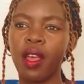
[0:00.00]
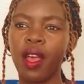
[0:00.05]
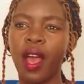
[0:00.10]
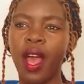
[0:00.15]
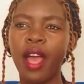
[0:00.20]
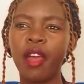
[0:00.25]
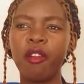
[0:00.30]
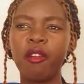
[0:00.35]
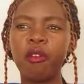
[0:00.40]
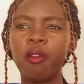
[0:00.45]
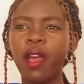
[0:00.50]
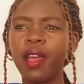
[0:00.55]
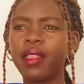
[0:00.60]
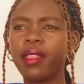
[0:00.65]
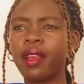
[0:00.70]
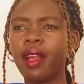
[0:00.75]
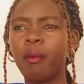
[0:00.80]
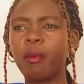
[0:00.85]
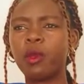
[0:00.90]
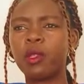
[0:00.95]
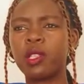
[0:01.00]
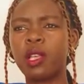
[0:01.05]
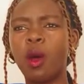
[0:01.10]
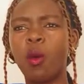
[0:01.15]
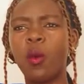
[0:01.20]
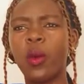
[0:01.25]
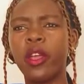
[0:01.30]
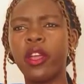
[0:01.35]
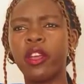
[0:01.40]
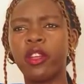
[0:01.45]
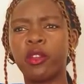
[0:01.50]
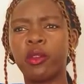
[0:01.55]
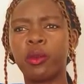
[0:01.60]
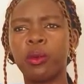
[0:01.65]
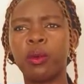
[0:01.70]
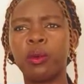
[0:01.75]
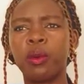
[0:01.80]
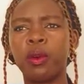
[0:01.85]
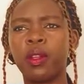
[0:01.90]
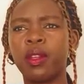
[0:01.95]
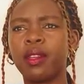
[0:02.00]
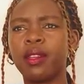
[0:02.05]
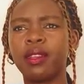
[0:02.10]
I don't know, I think I'm also a weirdo.